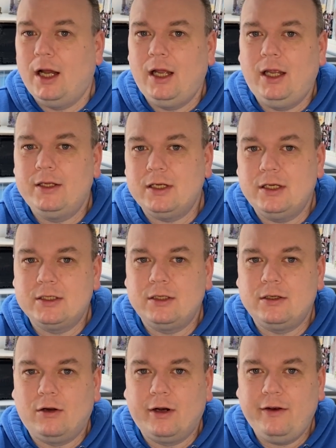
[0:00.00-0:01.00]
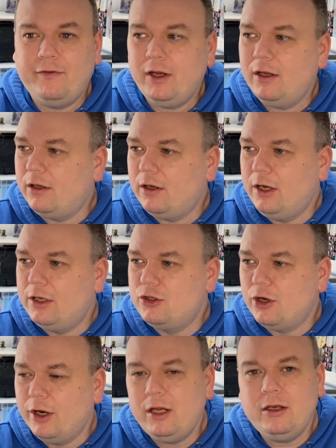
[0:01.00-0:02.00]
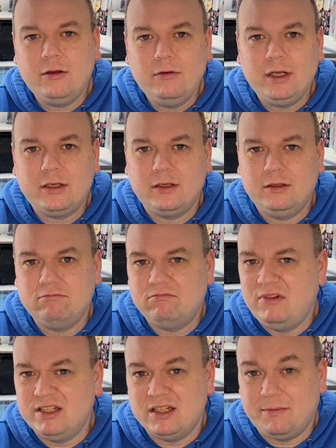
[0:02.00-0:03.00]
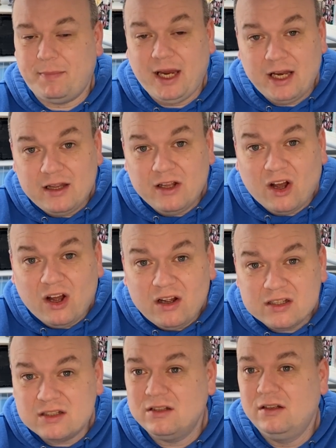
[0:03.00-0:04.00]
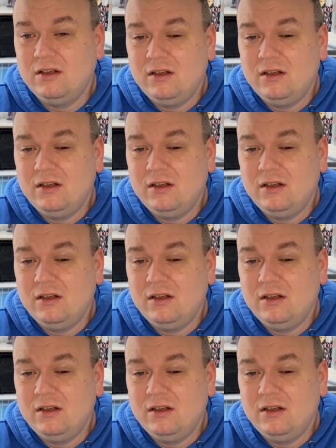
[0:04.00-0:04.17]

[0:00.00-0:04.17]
Is it all right for you? Are you enjoying doing it? Is it a pain in the arse?